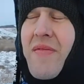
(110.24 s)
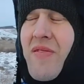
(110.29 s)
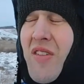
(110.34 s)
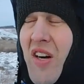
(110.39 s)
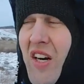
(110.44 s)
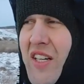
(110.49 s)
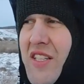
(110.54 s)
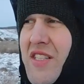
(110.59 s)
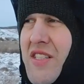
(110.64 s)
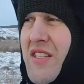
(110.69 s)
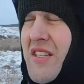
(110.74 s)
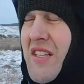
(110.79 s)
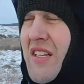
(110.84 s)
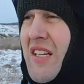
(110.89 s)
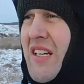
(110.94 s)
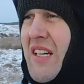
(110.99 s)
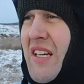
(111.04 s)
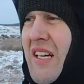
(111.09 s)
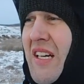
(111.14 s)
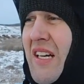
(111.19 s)
Right.
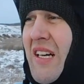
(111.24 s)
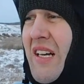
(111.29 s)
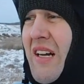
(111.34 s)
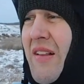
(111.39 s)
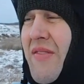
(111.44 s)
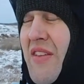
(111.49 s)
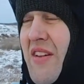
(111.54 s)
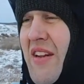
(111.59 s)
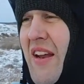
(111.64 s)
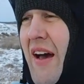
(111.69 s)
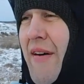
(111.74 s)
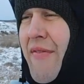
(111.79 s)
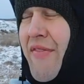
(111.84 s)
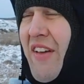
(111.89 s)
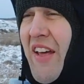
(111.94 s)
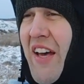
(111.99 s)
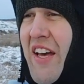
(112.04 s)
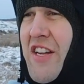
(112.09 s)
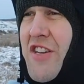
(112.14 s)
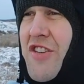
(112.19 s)
The
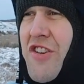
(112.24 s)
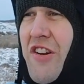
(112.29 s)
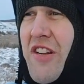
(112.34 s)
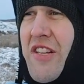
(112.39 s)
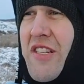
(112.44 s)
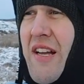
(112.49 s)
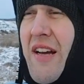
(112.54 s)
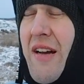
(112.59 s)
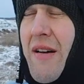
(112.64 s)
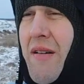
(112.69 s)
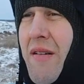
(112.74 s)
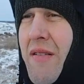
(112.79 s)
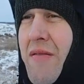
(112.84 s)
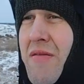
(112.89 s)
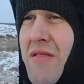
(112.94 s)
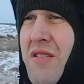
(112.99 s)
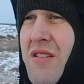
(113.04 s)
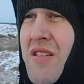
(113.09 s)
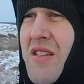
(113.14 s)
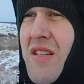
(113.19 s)
navigation is
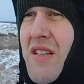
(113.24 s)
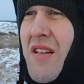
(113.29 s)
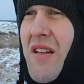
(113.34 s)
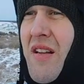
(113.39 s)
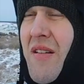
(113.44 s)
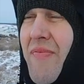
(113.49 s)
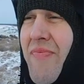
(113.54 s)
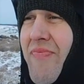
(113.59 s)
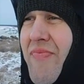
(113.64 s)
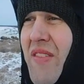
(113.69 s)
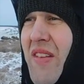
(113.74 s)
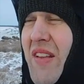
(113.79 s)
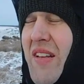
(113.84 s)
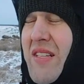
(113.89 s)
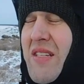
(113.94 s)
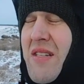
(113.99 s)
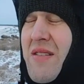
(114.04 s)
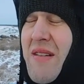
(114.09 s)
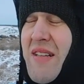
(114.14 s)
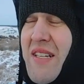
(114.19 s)
out.
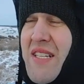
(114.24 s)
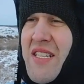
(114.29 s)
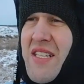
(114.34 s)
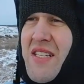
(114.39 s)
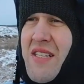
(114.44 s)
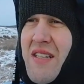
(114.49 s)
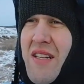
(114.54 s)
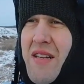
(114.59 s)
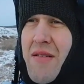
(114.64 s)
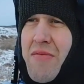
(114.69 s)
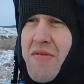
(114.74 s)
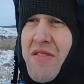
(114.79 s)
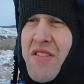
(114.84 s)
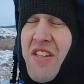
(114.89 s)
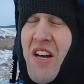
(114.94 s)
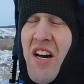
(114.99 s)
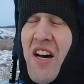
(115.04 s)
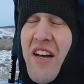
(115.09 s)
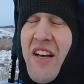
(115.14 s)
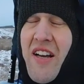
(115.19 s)
It was
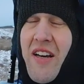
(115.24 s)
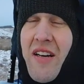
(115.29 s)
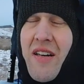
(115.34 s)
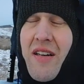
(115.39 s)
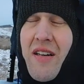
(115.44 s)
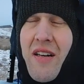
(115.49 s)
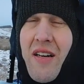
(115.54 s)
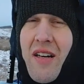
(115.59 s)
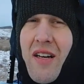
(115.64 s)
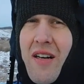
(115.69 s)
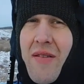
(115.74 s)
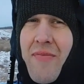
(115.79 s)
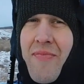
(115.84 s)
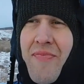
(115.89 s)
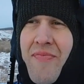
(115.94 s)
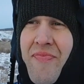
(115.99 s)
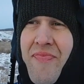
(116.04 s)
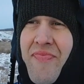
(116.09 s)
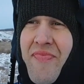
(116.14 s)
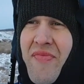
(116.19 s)
dire.
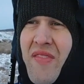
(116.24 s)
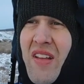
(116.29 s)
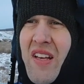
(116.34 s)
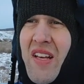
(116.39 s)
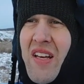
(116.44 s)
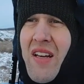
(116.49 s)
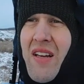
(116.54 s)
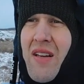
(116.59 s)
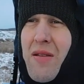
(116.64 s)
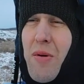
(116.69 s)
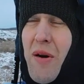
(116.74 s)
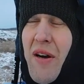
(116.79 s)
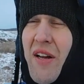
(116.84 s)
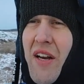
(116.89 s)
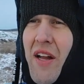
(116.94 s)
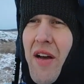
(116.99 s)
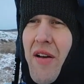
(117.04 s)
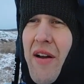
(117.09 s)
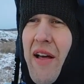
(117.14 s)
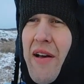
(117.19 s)
Quite
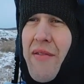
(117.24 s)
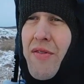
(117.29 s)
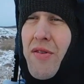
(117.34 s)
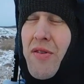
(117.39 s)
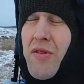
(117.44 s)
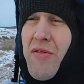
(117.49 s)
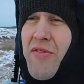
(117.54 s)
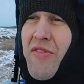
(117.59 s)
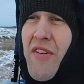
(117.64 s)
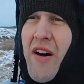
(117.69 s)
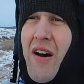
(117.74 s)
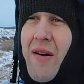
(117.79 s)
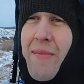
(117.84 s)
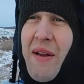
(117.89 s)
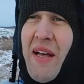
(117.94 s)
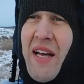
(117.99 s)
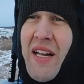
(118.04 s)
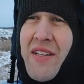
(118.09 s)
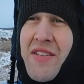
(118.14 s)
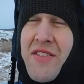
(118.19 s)
low level
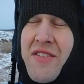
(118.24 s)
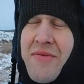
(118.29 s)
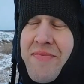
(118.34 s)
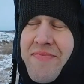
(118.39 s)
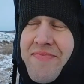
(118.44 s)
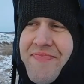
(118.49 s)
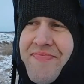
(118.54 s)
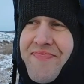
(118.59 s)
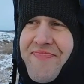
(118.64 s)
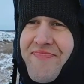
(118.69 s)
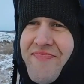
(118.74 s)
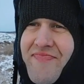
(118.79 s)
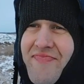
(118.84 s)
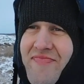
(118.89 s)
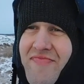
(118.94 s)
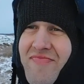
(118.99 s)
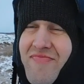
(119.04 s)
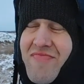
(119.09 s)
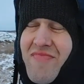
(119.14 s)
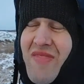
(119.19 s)
farmland
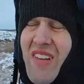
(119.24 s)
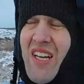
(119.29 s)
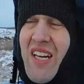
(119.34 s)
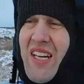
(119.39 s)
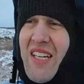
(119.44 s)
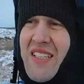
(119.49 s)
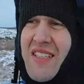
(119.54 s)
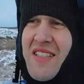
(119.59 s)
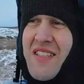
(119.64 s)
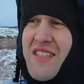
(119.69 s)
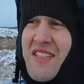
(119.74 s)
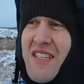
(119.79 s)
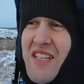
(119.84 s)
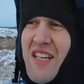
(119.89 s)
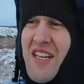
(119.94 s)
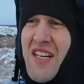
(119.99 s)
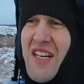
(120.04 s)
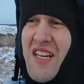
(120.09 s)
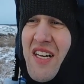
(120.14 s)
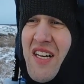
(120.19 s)
and
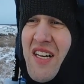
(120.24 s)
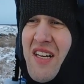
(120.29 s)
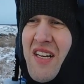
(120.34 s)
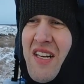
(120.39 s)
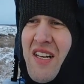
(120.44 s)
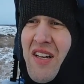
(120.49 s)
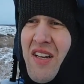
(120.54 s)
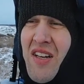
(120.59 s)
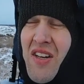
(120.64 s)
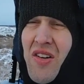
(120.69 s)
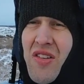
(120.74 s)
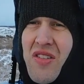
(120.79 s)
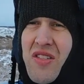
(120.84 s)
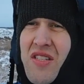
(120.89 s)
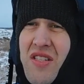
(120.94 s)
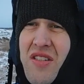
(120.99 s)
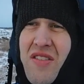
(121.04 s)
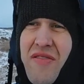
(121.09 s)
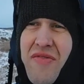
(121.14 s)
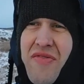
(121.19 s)

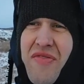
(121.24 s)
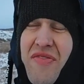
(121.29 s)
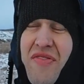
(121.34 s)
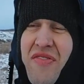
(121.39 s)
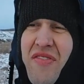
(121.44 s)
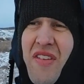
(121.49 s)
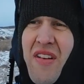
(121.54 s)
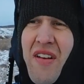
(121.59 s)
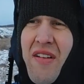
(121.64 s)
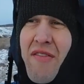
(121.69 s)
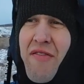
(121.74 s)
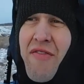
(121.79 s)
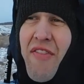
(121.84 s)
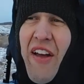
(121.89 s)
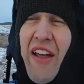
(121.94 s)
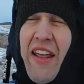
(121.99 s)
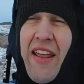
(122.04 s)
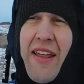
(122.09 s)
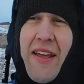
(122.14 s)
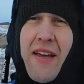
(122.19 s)
lots of
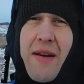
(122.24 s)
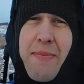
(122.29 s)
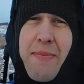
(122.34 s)
vague